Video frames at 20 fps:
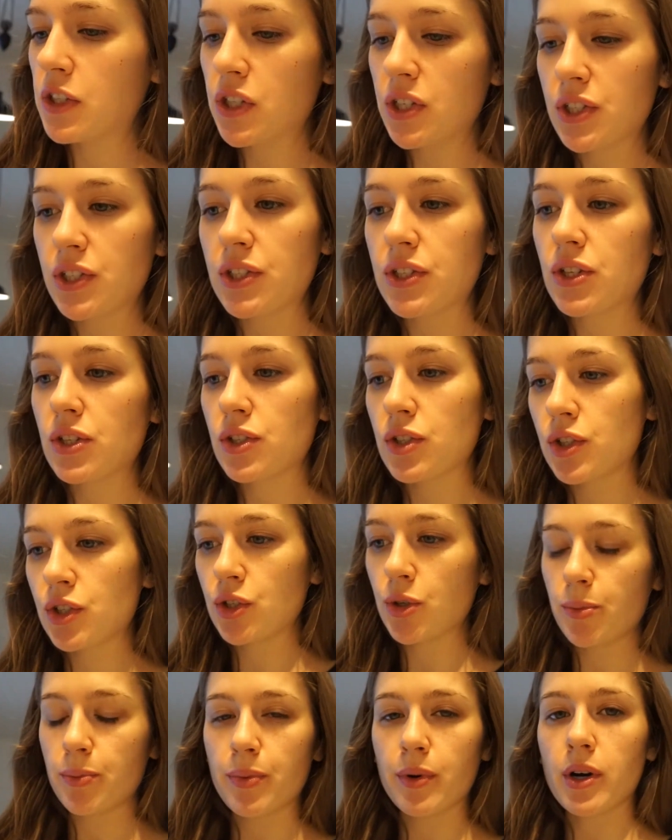Just
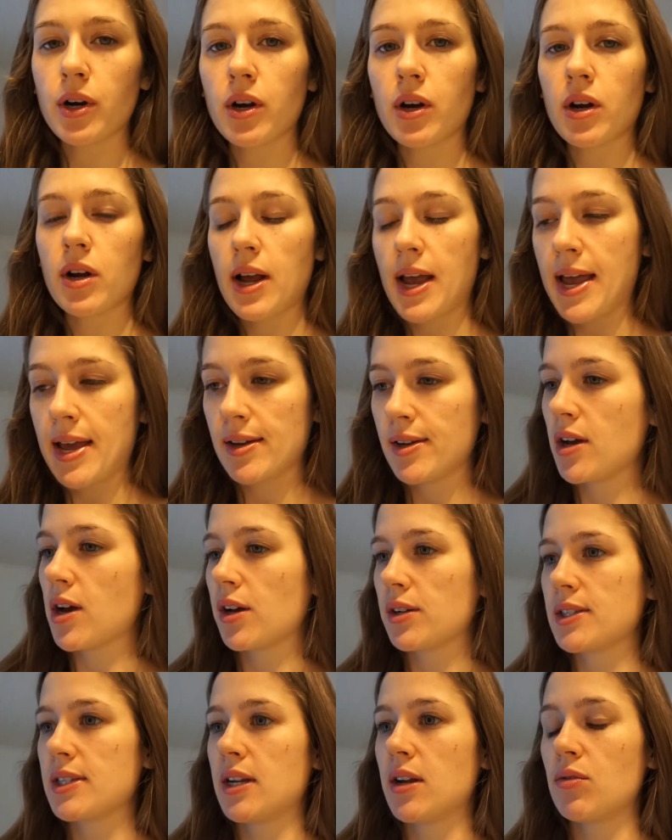super
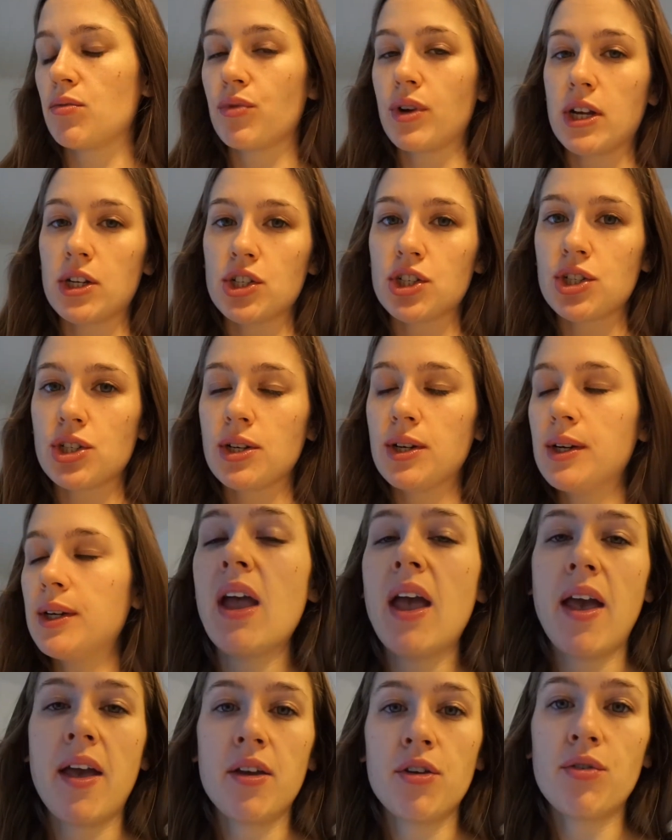antioxidant rich
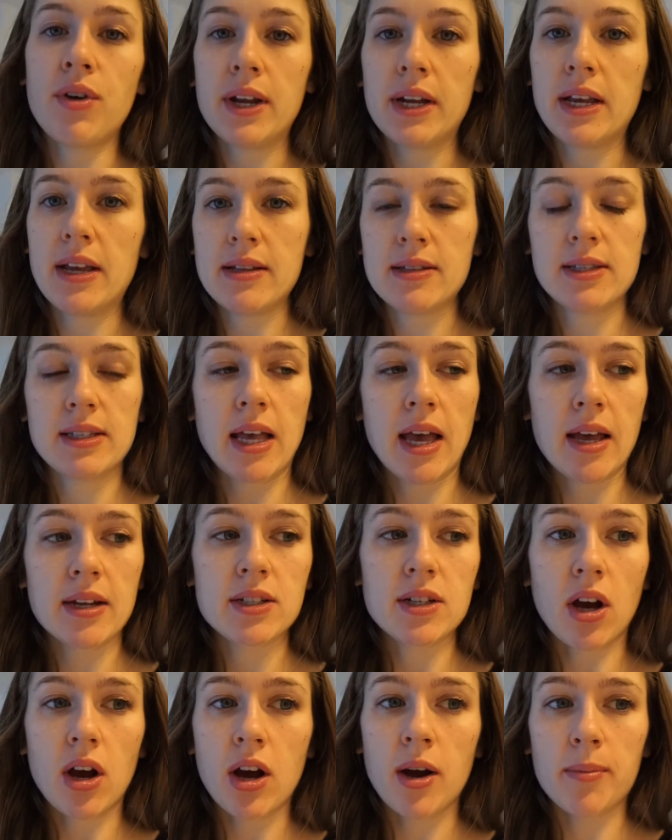ingredients
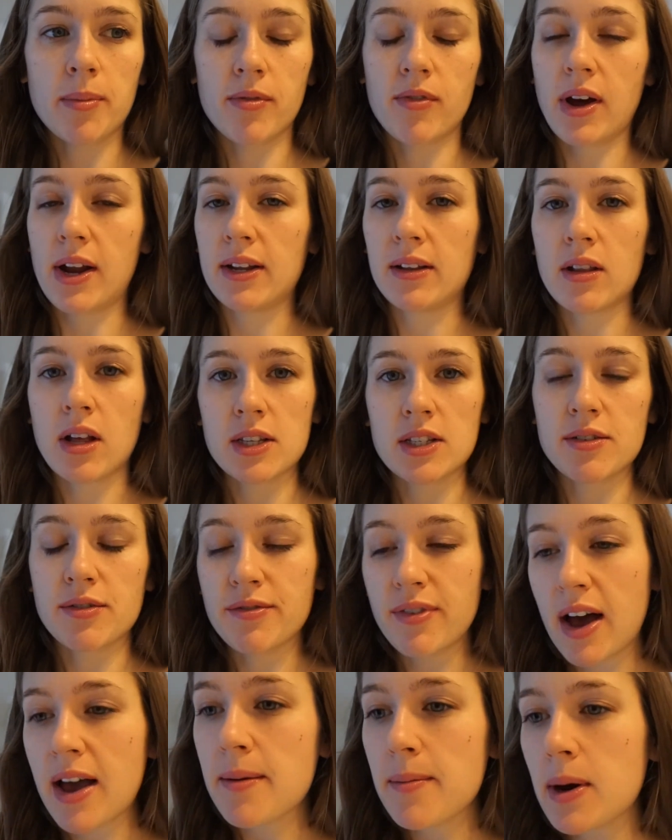that are providing lots of
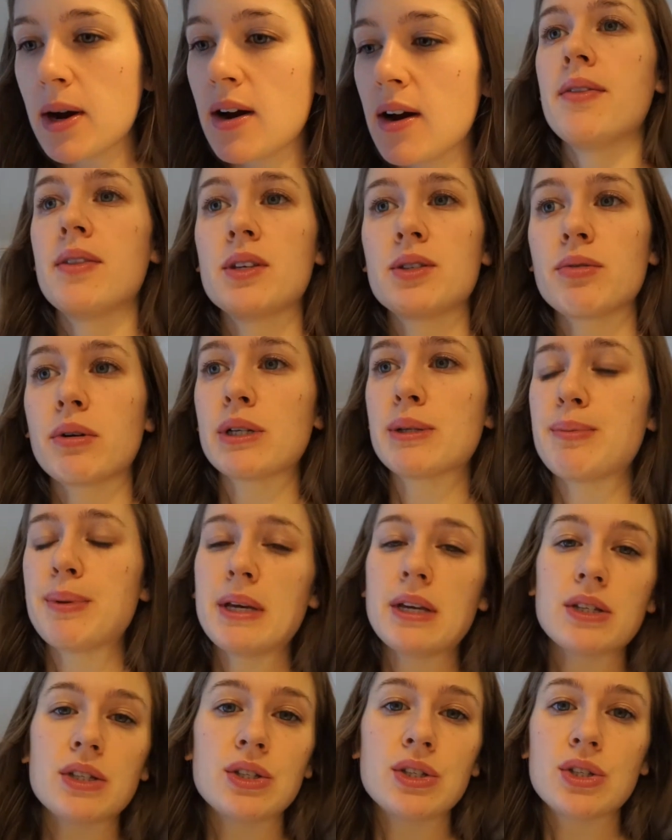fiber. This
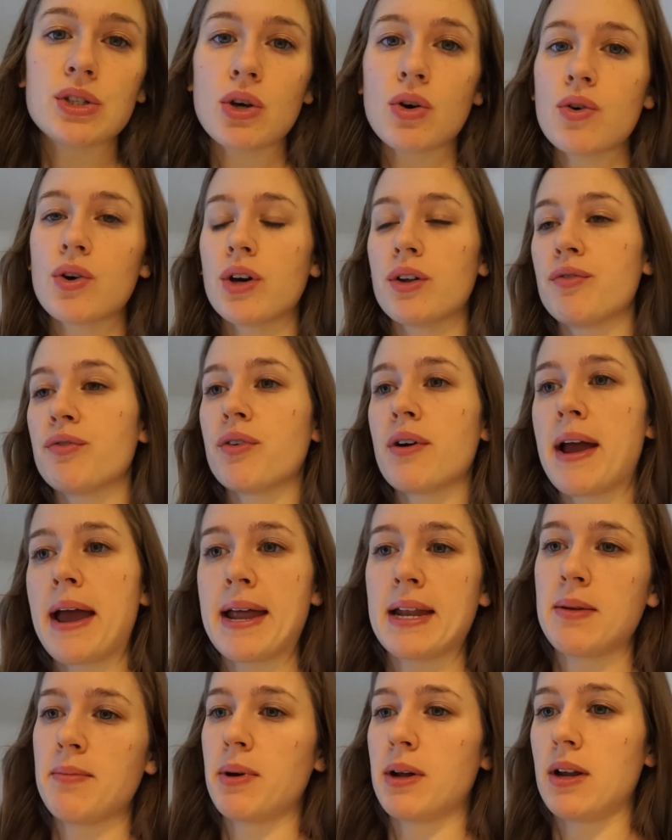recipe is so good for
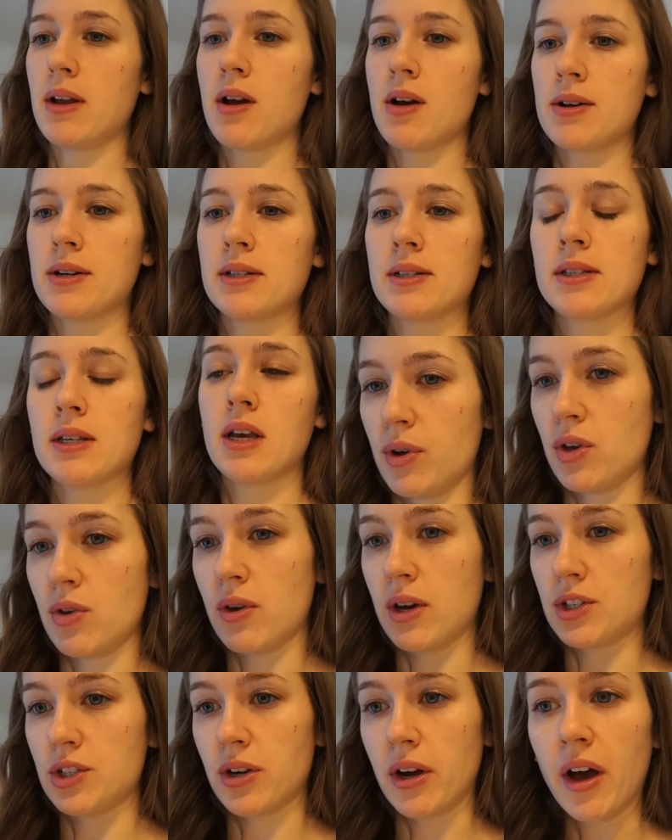anybody, honestly. You
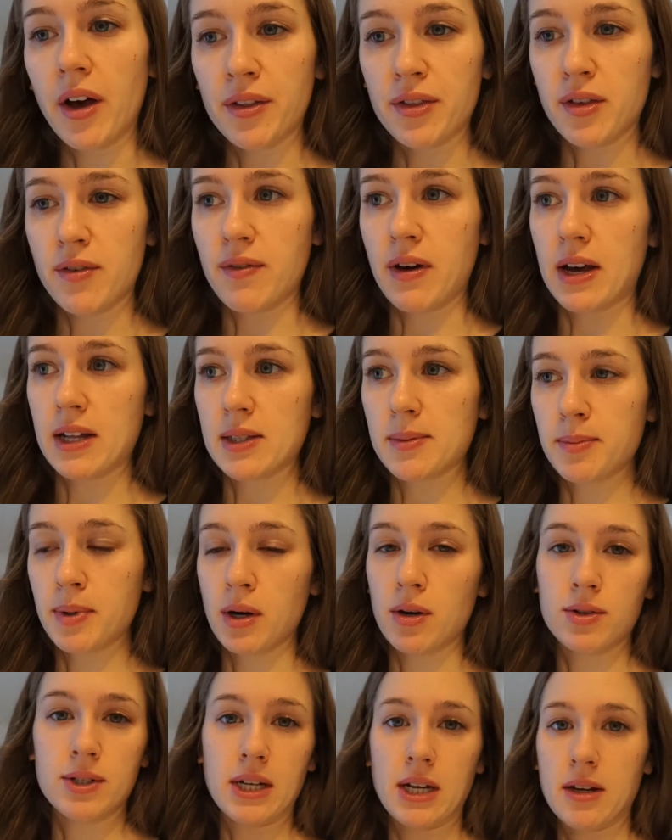get your healthy fats,
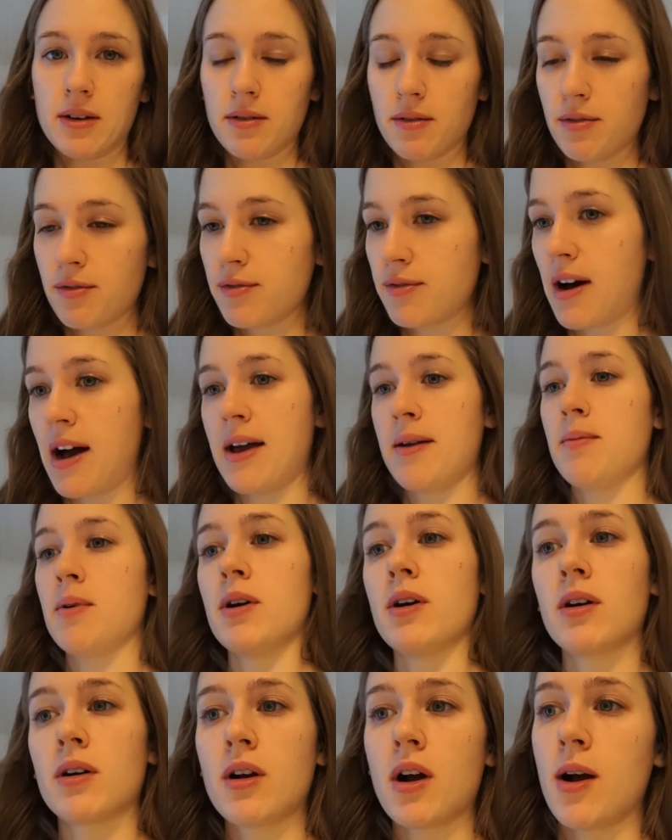protein,
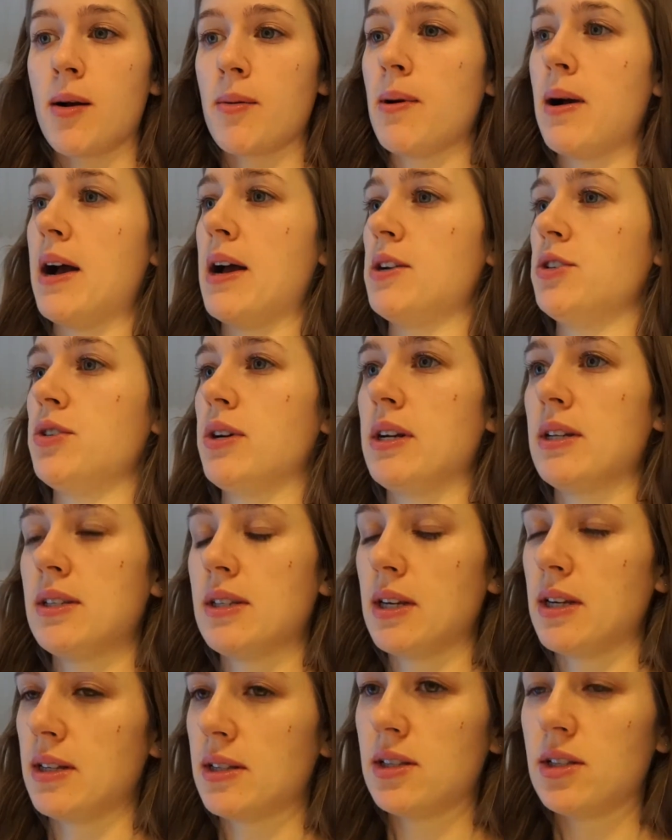fiber, carbohydrates.
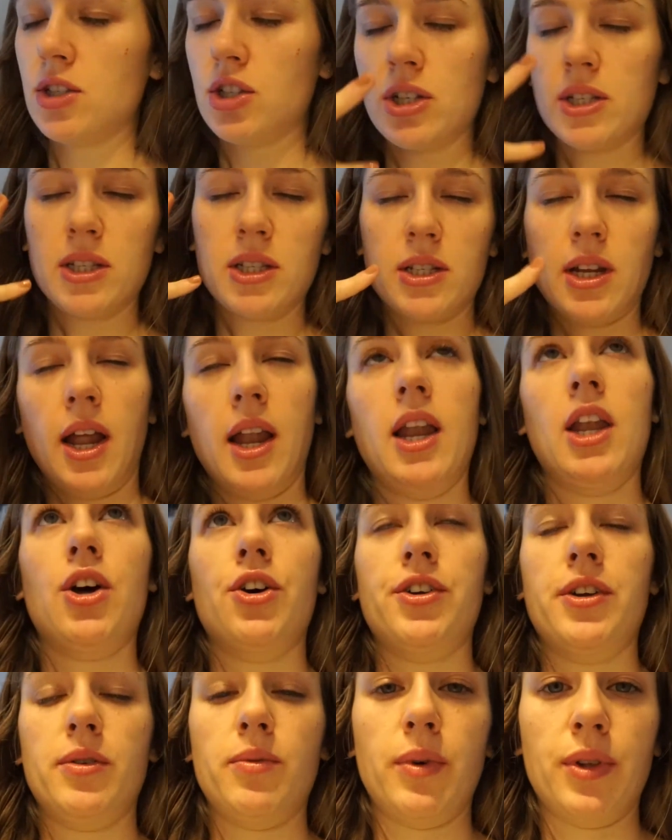It's just
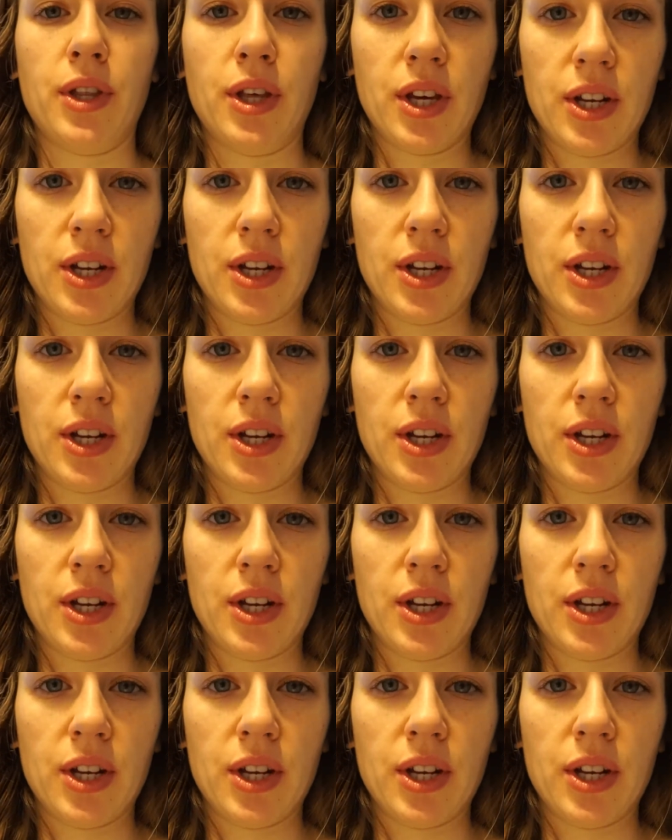loaded with